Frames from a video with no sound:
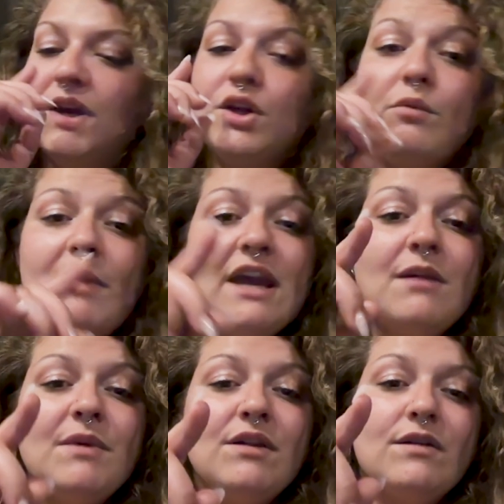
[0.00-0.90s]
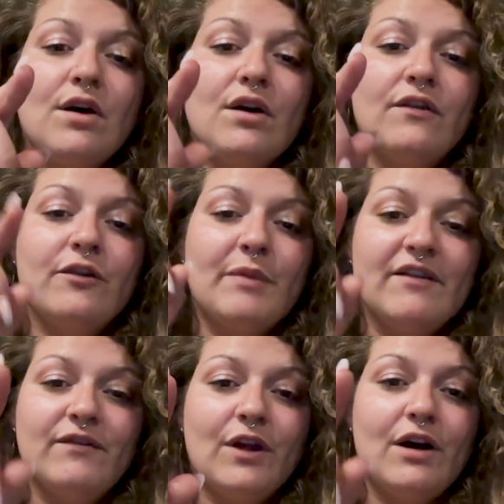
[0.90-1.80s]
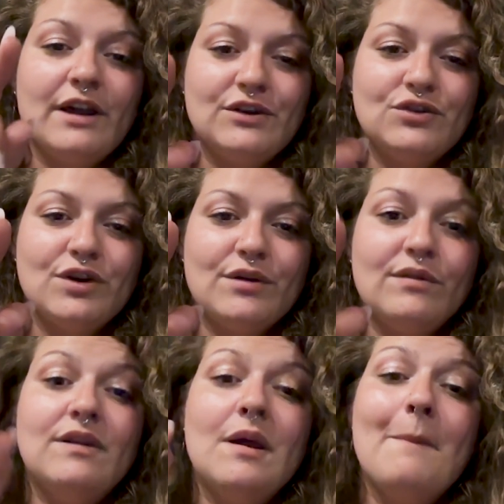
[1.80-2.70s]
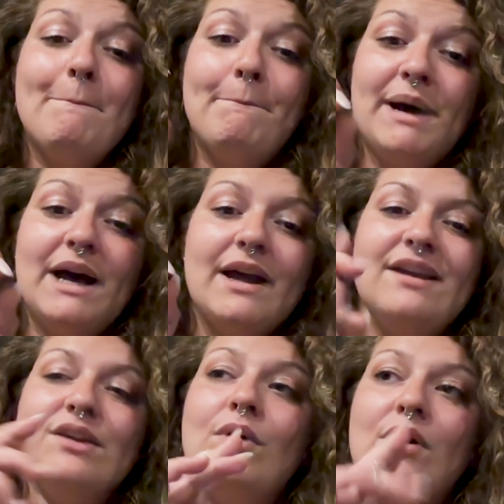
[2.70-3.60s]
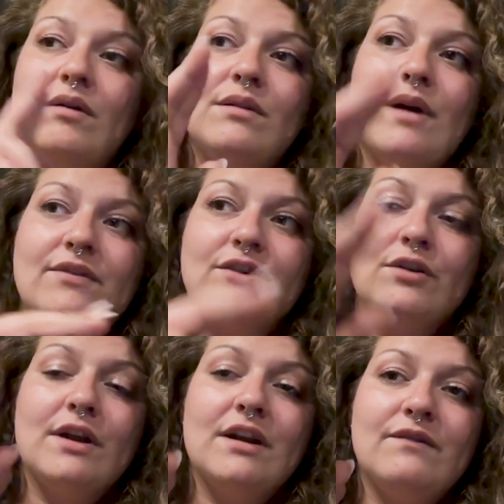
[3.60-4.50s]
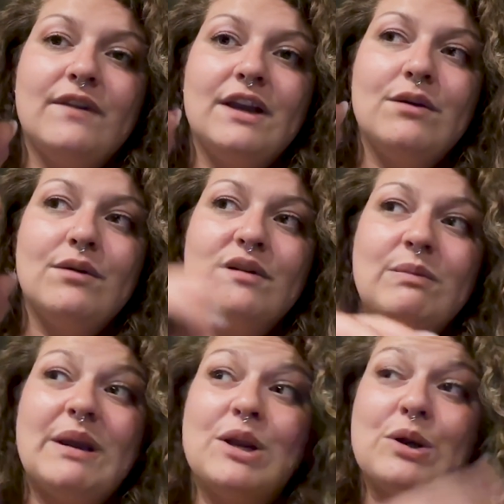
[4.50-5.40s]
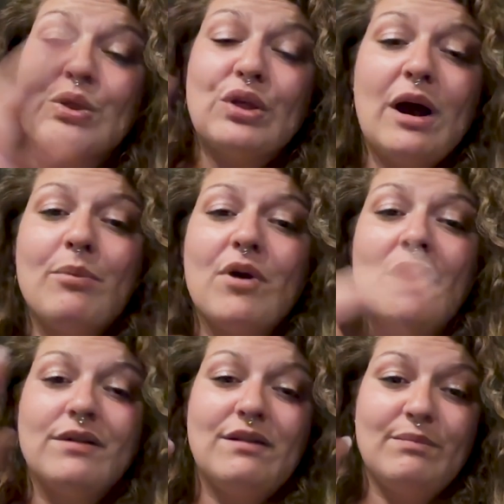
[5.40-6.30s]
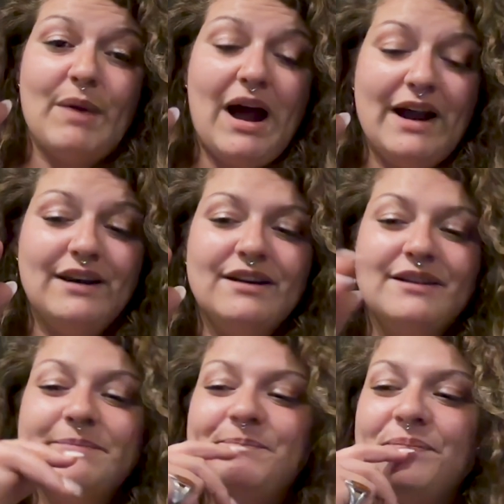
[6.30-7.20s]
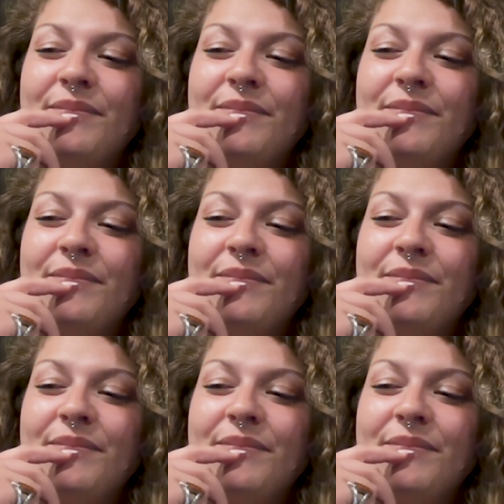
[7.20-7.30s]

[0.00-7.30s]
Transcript: you make me a song for my vlog intros, but you also have to create a video explaining your thought process behind it.